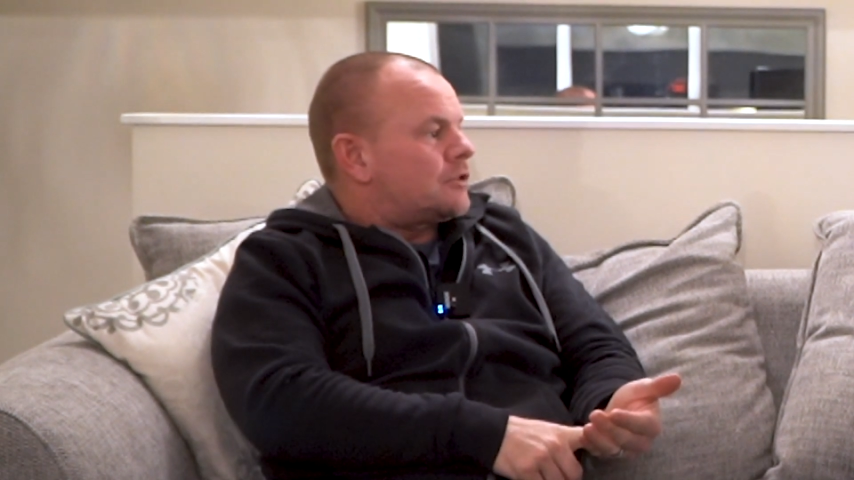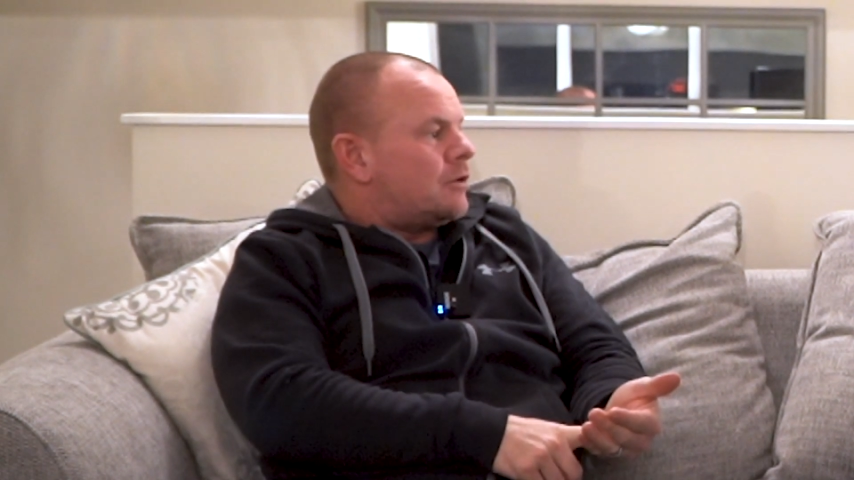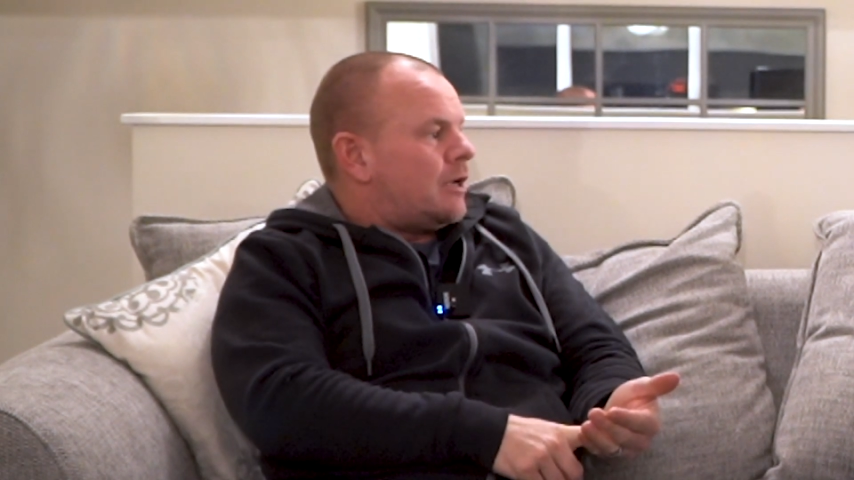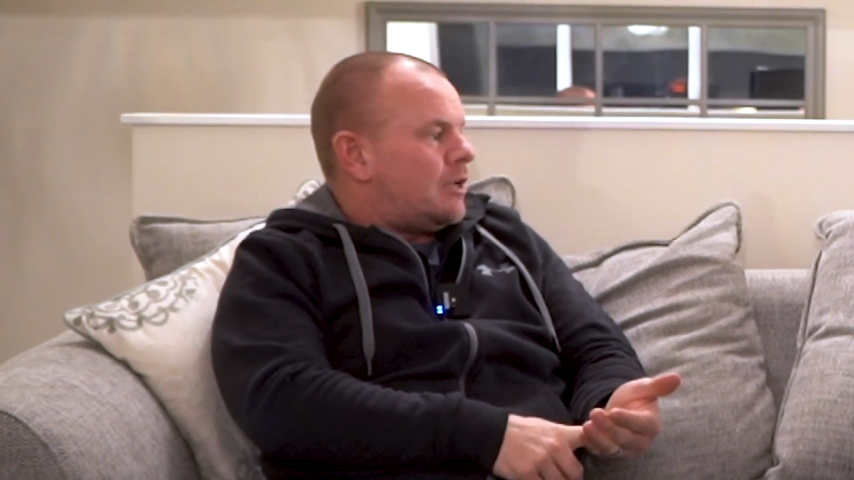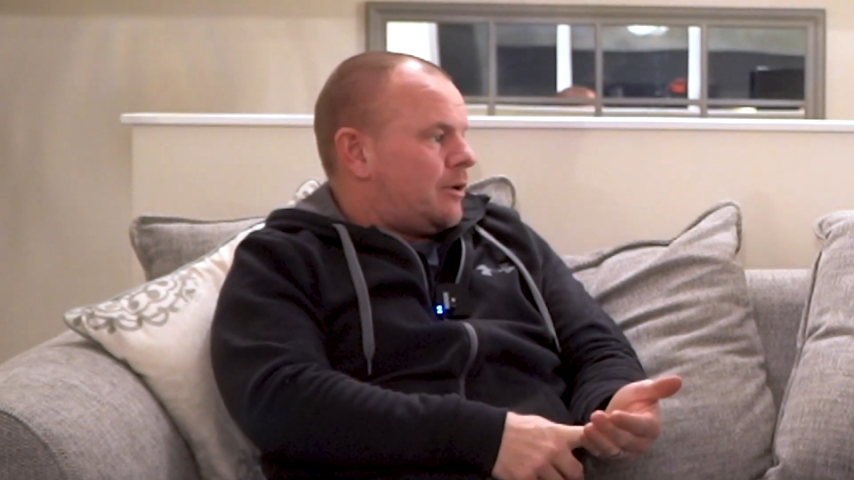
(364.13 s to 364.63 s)

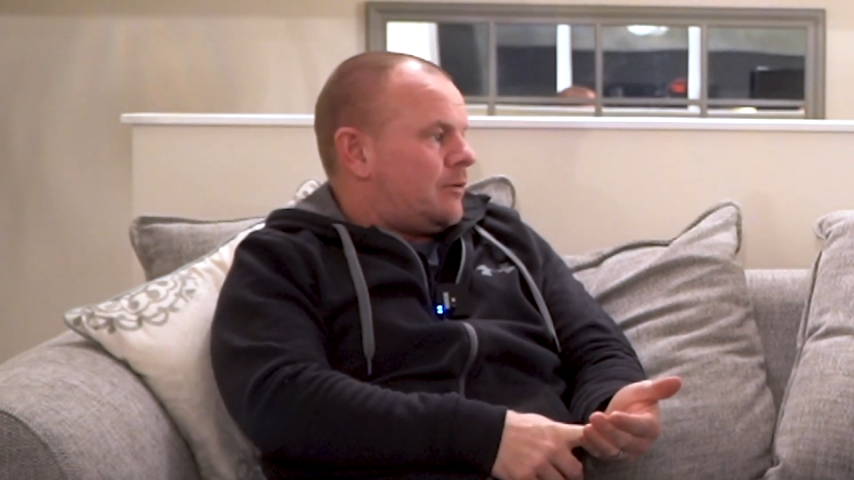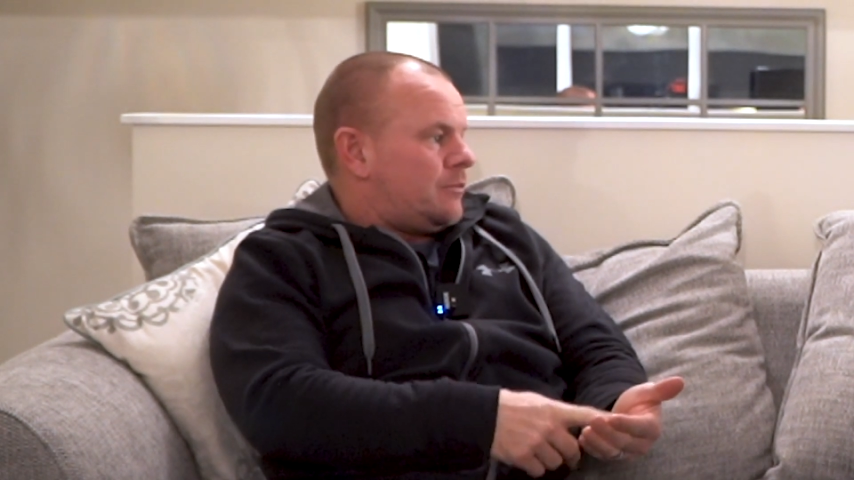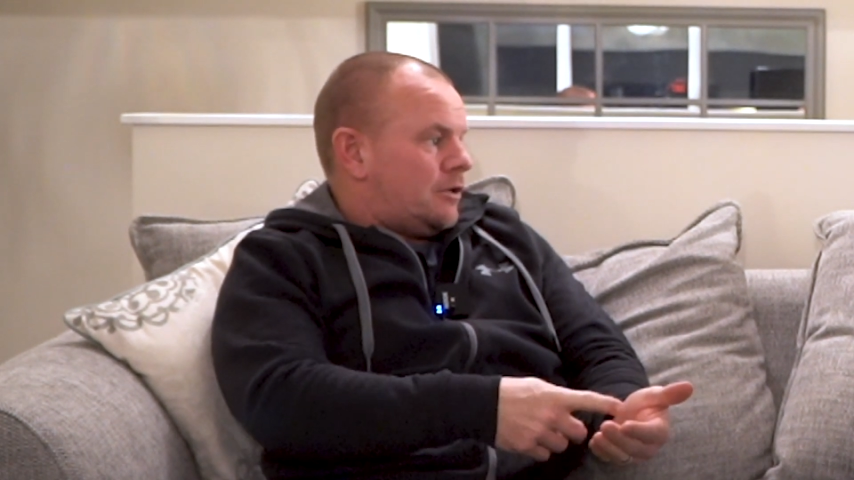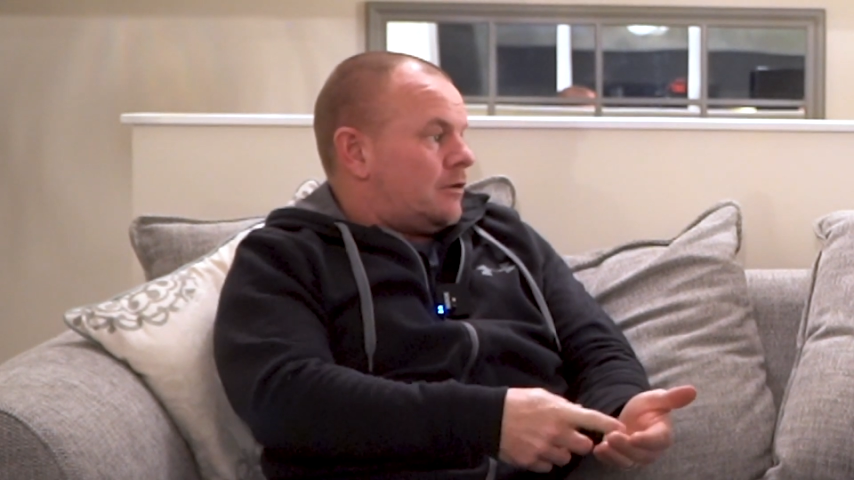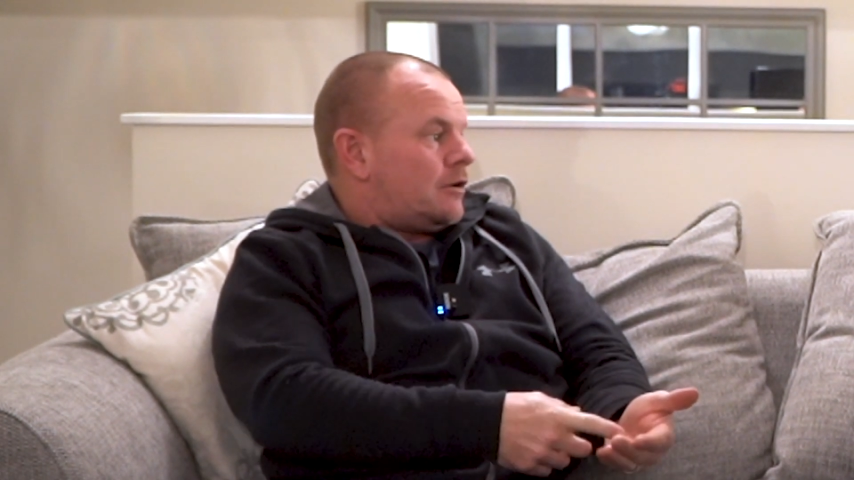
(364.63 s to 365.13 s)
So many
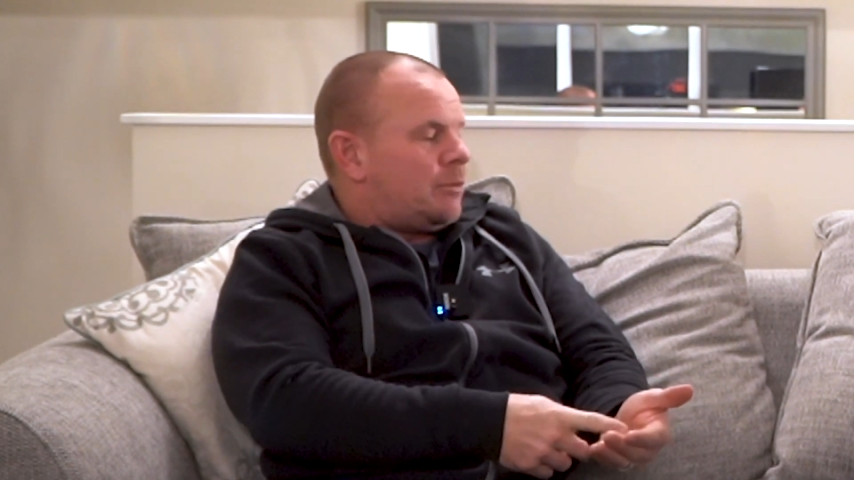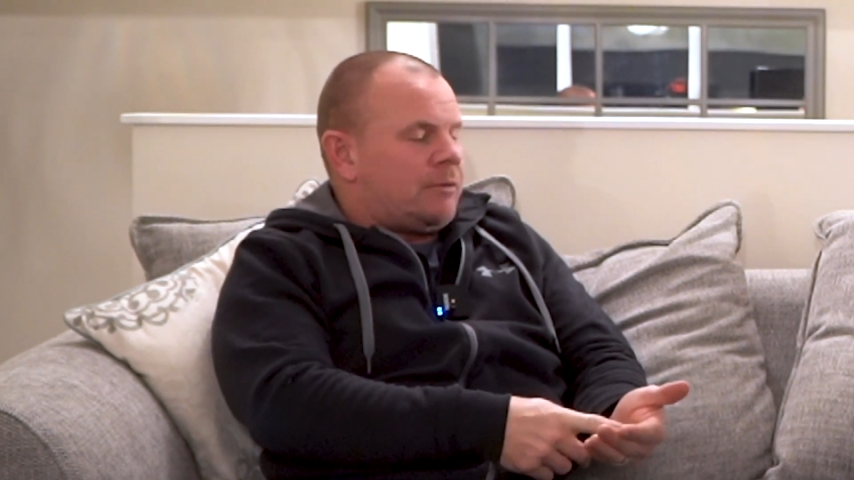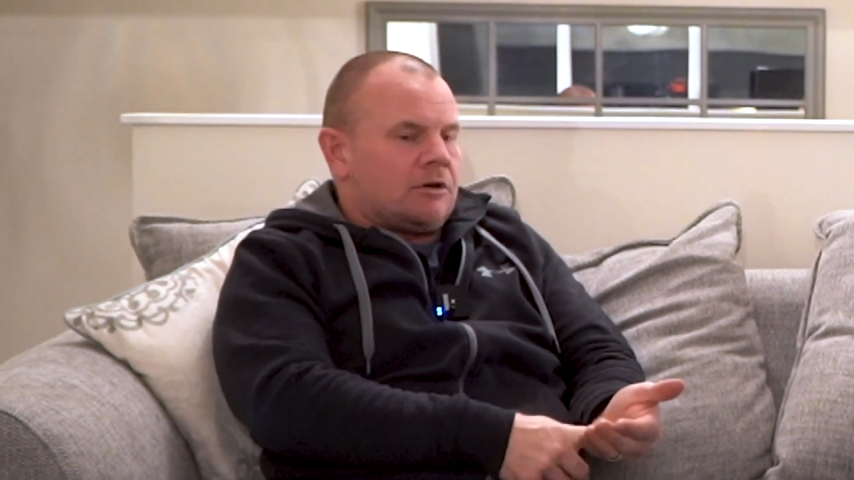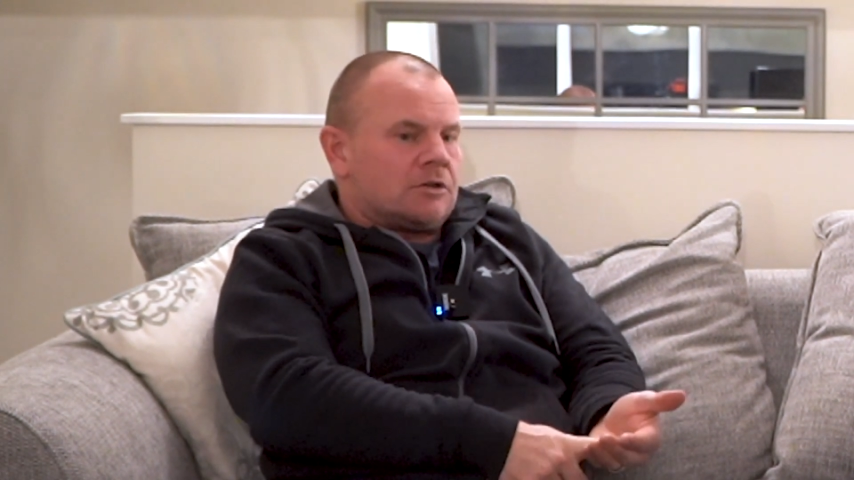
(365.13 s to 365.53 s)
people, you know, a lot of people